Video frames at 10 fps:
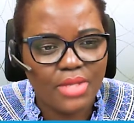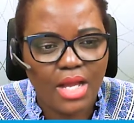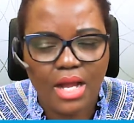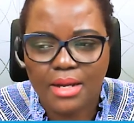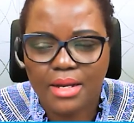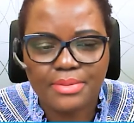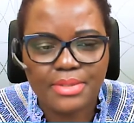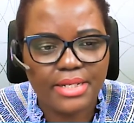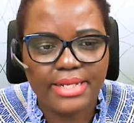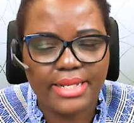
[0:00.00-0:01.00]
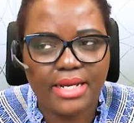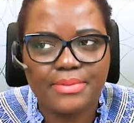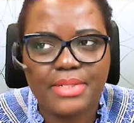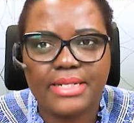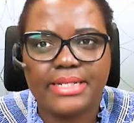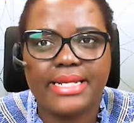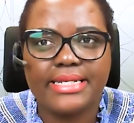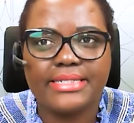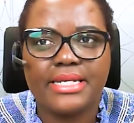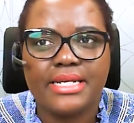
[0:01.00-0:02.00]
No, absolutely.
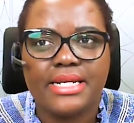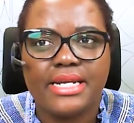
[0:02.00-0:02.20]
And